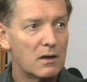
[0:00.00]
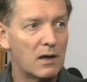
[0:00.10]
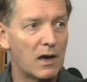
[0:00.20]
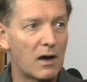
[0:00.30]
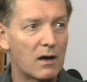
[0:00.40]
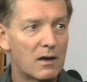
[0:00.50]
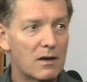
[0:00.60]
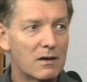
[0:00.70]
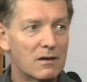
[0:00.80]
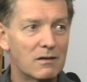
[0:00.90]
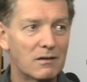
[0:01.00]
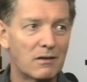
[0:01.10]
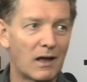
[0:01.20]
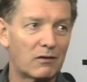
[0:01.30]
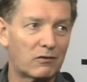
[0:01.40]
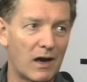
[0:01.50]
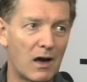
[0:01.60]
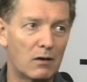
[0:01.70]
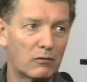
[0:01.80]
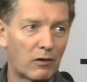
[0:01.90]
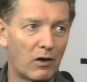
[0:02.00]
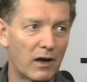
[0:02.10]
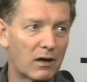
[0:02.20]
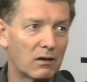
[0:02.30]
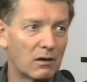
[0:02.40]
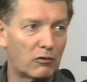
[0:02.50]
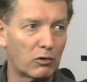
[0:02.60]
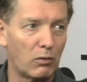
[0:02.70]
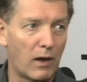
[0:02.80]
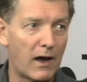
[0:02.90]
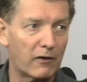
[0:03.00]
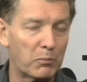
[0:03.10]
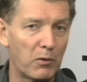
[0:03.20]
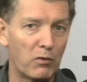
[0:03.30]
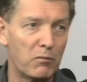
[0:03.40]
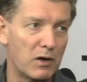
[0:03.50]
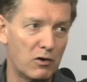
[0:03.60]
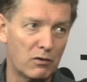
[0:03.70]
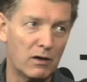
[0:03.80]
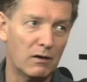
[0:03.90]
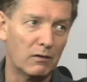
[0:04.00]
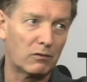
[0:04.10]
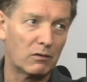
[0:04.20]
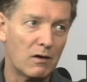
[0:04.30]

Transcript: Now, that sounds like a tall ask, but we've been doing this